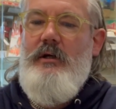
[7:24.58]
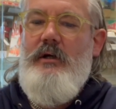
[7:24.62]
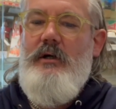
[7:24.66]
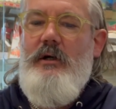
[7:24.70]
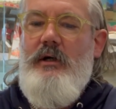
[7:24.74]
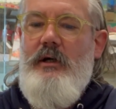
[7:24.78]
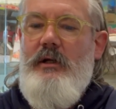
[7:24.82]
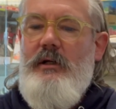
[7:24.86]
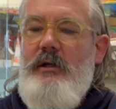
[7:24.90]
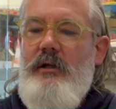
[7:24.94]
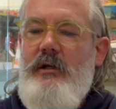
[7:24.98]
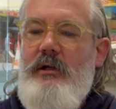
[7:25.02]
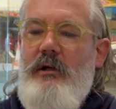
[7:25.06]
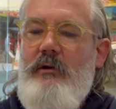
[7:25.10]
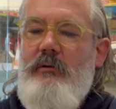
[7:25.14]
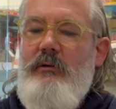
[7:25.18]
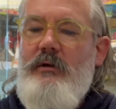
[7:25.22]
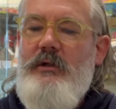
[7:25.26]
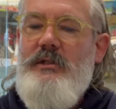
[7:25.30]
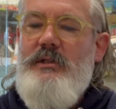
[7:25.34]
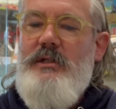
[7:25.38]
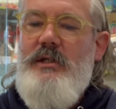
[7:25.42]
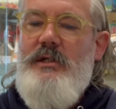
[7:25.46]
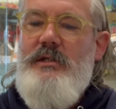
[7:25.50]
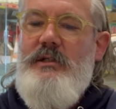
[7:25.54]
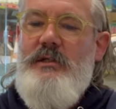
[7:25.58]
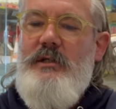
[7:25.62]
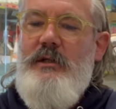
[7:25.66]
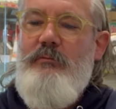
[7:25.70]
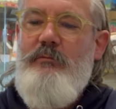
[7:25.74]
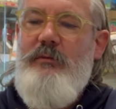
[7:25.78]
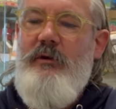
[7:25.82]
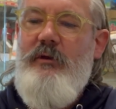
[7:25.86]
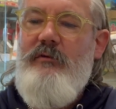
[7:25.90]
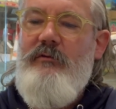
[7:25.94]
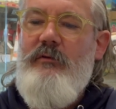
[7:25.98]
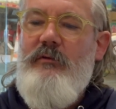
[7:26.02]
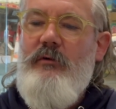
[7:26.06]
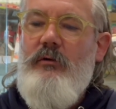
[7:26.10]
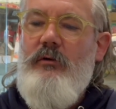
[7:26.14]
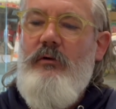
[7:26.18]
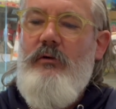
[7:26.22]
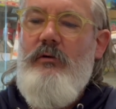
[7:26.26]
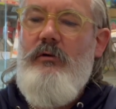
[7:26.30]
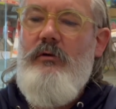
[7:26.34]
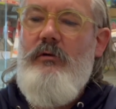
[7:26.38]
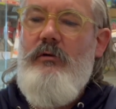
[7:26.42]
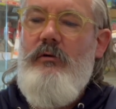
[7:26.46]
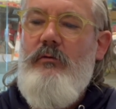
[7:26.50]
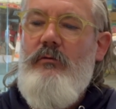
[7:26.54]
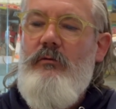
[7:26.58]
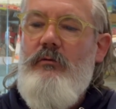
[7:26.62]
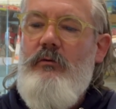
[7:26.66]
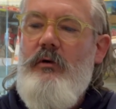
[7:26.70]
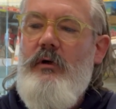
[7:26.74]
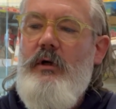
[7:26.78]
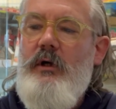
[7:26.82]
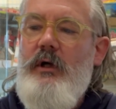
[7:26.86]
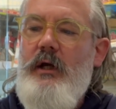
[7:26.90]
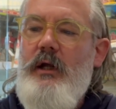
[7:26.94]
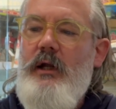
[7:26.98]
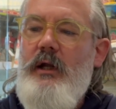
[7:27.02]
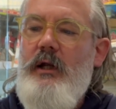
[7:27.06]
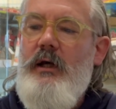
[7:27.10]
I didn't know existed before. Right,